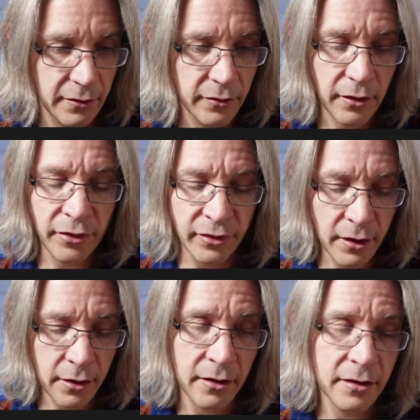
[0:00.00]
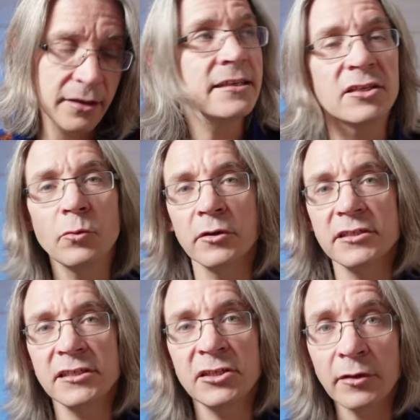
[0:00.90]
The third is you want
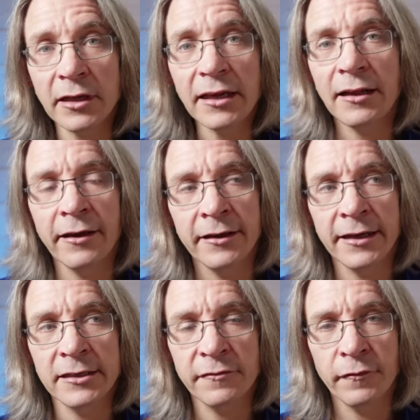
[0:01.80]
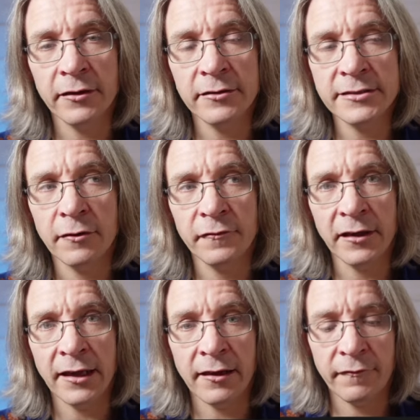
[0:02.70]
to uniquely identify yourself to
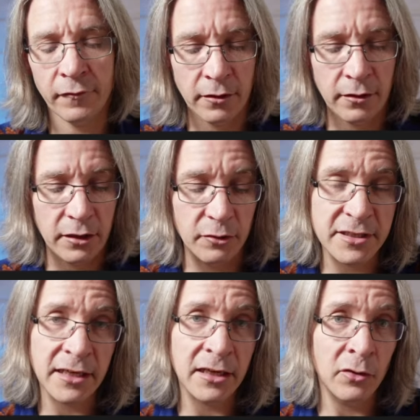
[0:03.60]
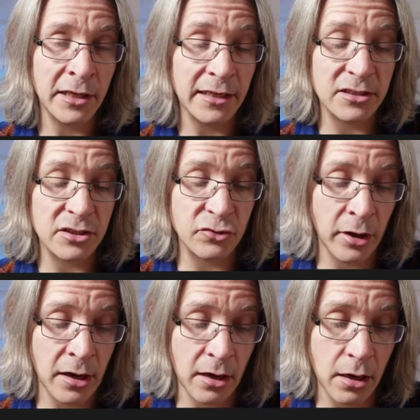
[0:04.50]
Kafka using a unique
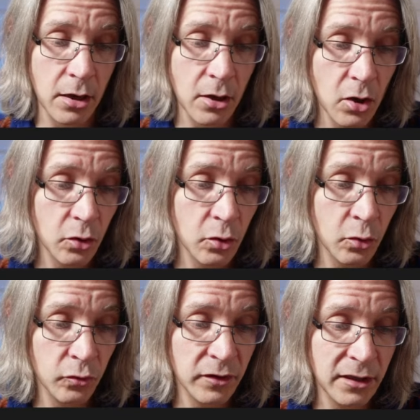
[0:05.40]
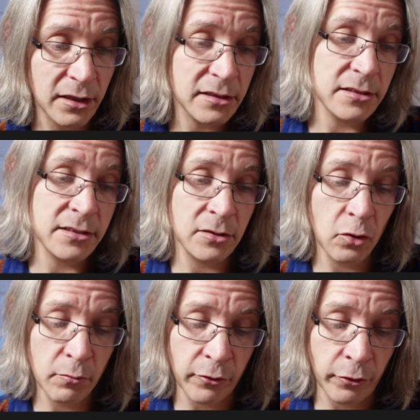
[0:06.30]
string called the
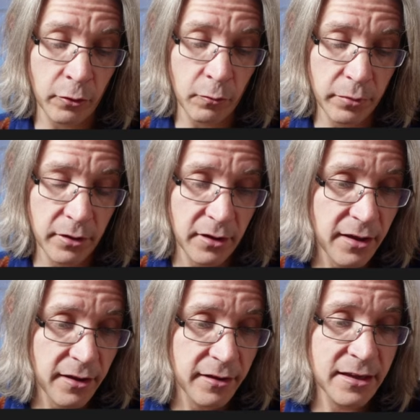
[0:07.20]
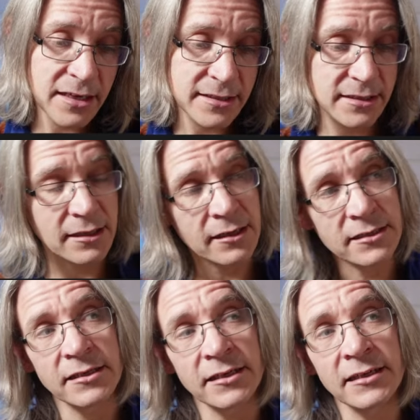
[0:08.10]
consumer group. This does
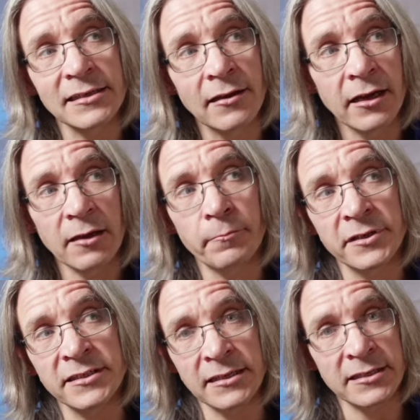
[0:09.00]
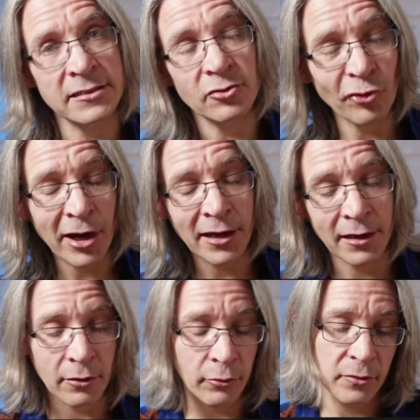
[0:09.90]
things like persistent
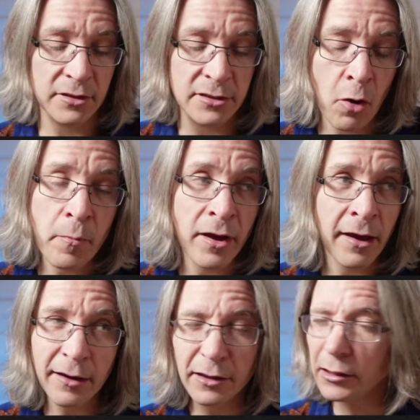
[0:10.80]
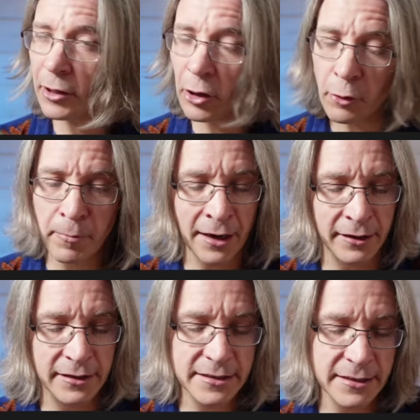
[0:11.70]
tracking through the topic, load
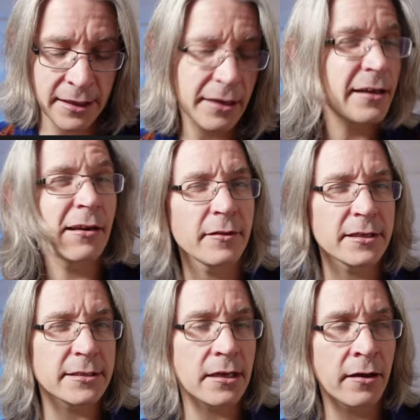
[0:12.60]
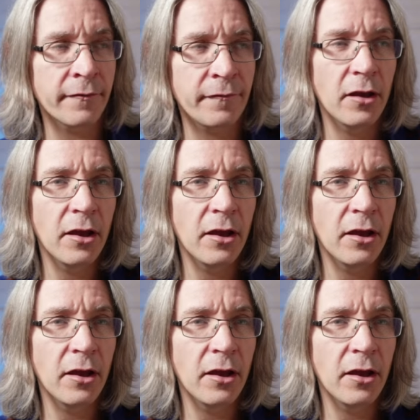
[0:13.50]
balancing, and other stuff.